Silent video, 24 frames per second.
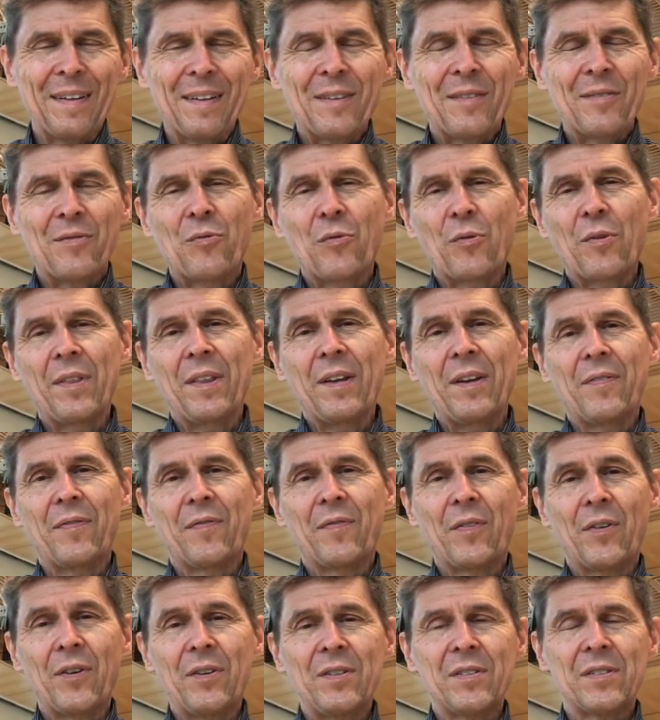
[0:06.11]
For the
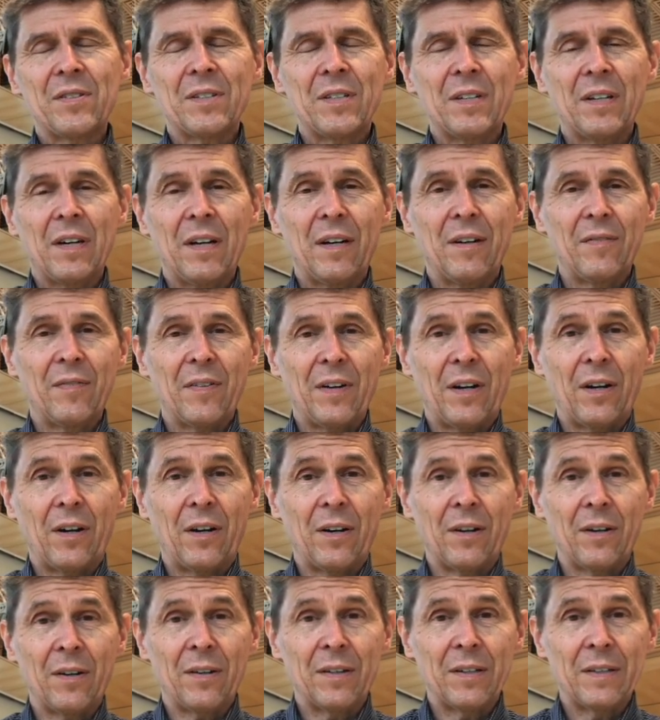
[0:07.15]
first of
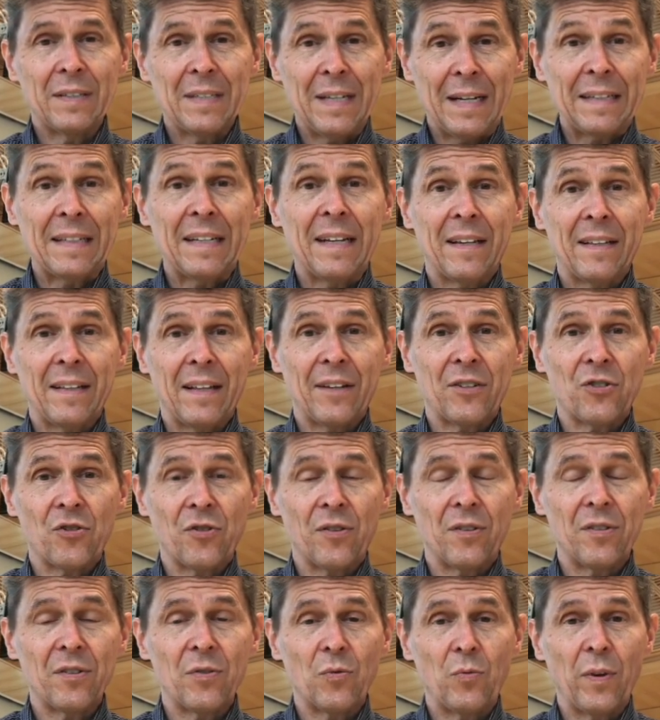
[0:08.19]
our technique
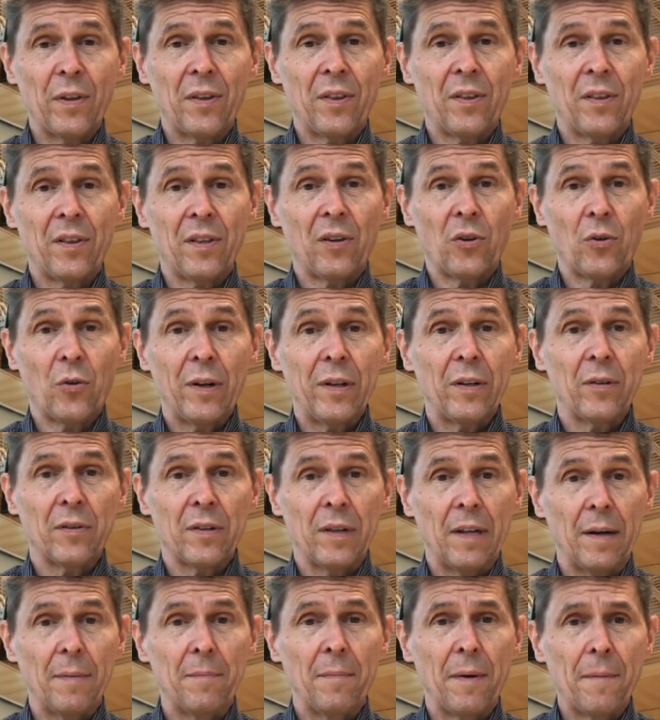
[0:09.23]
lectures with the Cradle
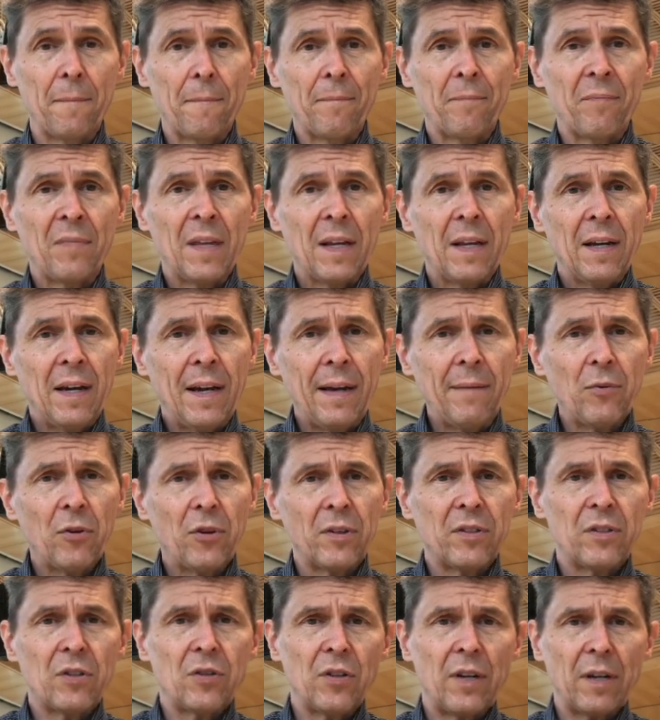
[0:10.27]
Club, I'm going
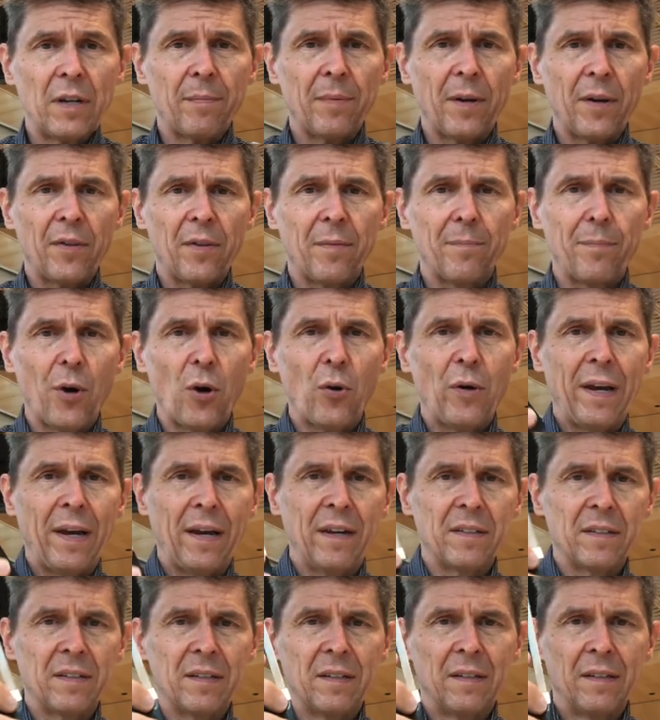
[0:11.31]
to talk about the bow
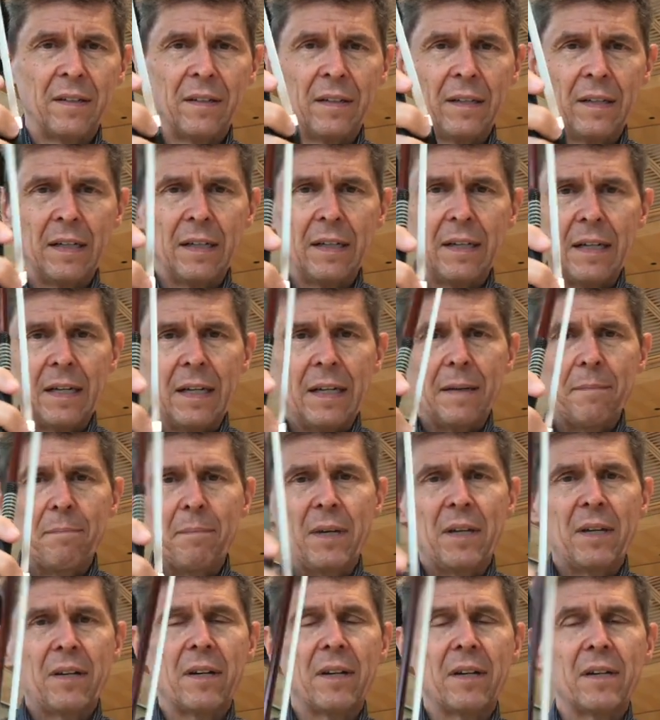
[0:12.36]
hand
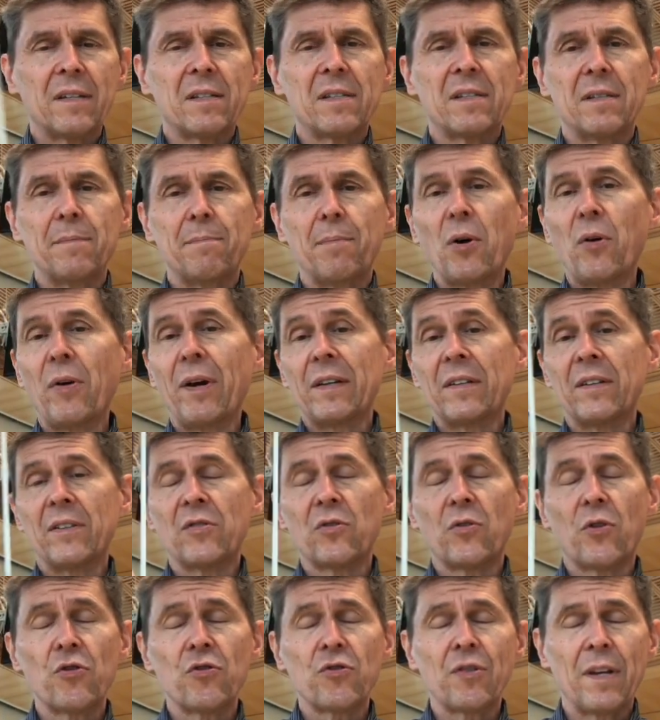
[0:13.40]
because the bow hand is
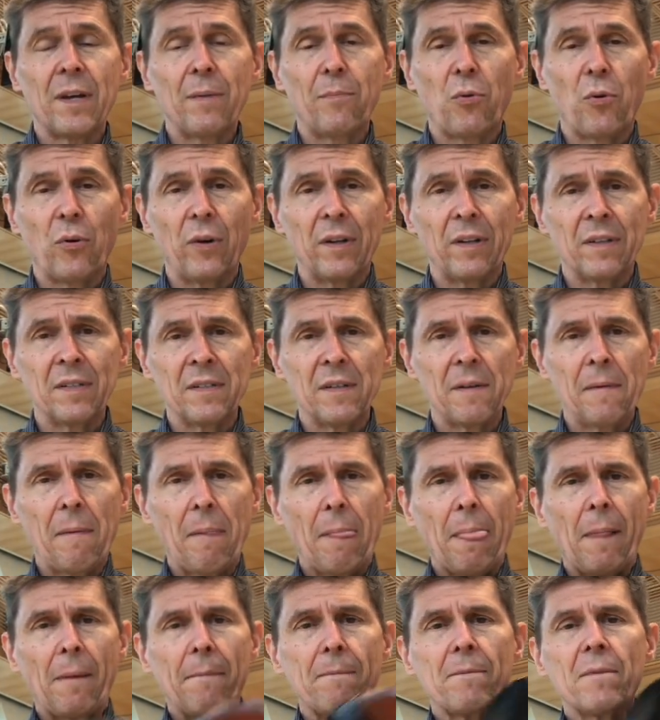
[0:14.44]
crucially important.
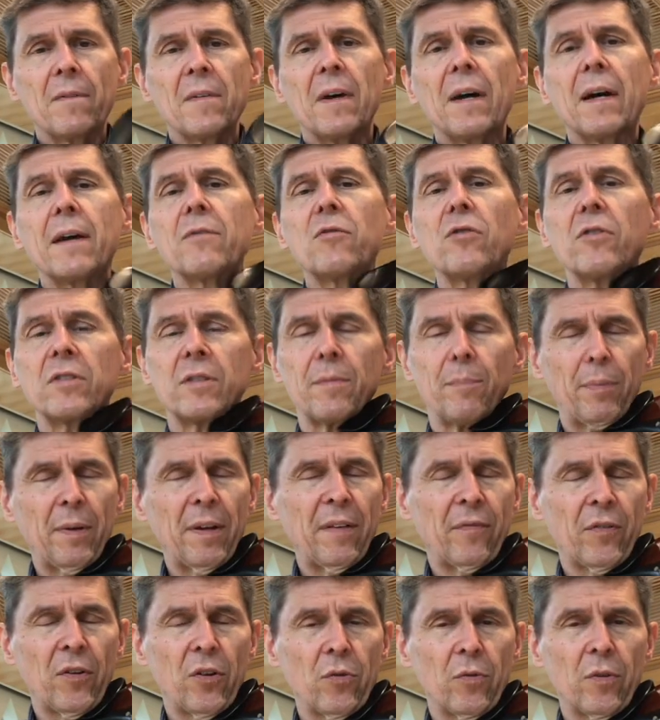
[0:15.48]
I'm going to play
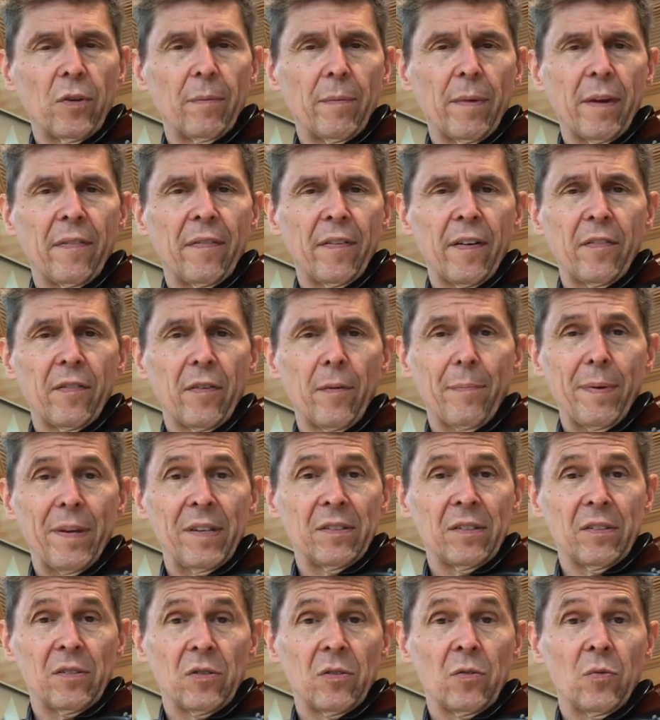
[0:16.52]
for you one of my favorite
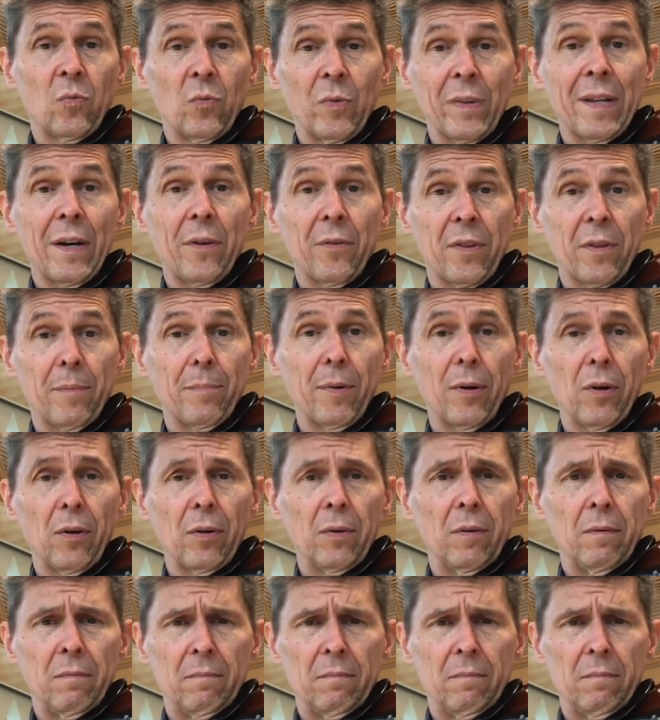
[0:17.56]
pieces without the bow.